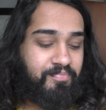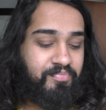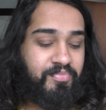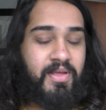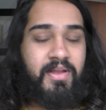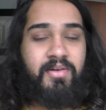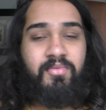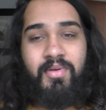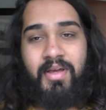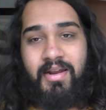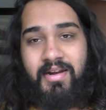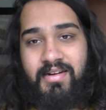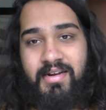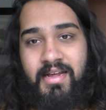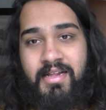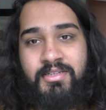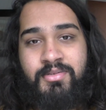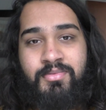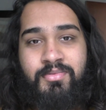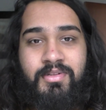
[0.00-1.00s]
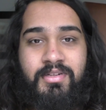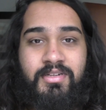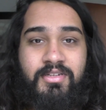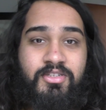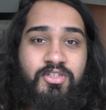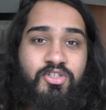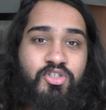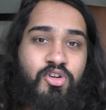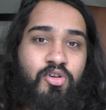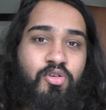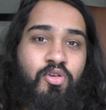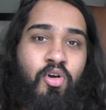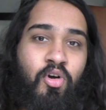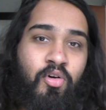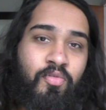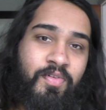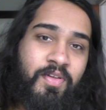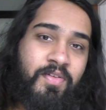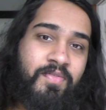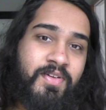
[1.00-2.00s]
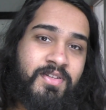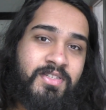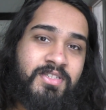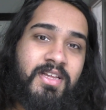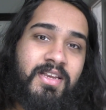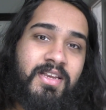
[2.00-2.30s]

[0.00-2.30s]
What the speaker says: Then we get an announcement that there's Joe Coffey versus